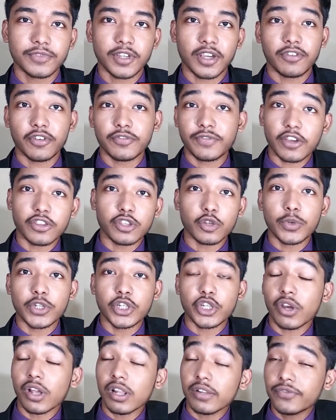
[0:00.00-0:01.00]
If you found the
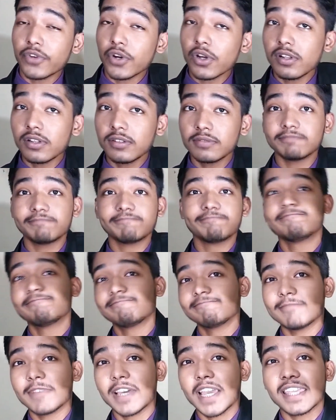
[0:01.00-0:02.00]
video helpful,
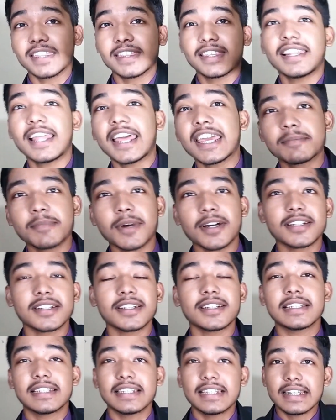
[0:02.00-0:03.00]
hit the like
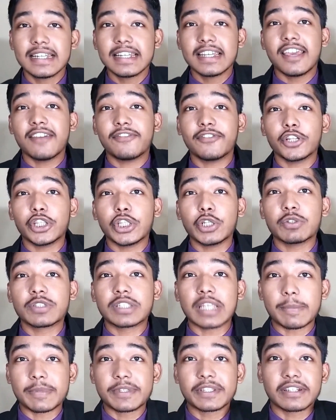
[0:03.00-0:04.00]
button. If you're new,
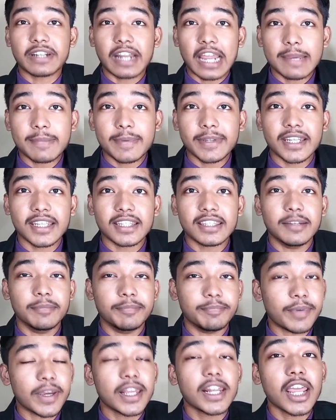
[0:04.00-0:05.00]
subscribe and hit the
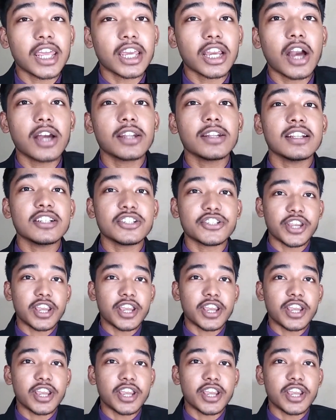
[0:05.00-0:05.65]
bell icon and